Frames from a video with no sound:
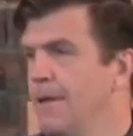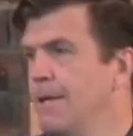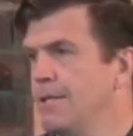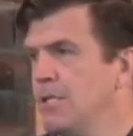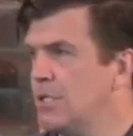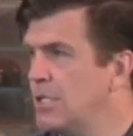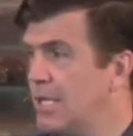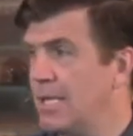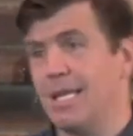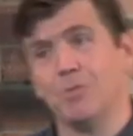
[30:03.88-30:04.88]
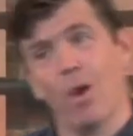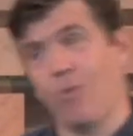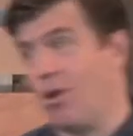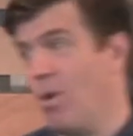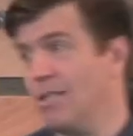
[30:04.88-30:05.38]
So she says, here's my
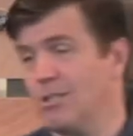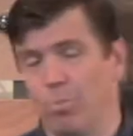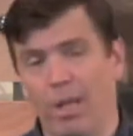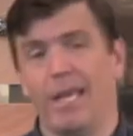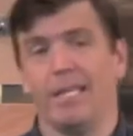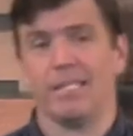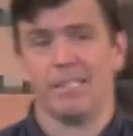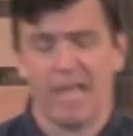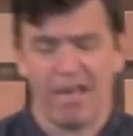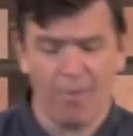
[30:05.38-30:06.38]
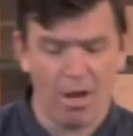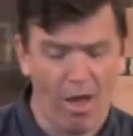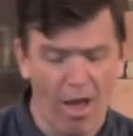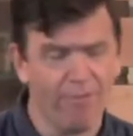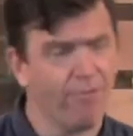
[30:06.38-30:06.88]
request. Please save my
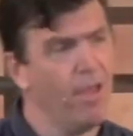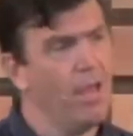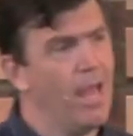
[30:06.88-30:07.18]
life.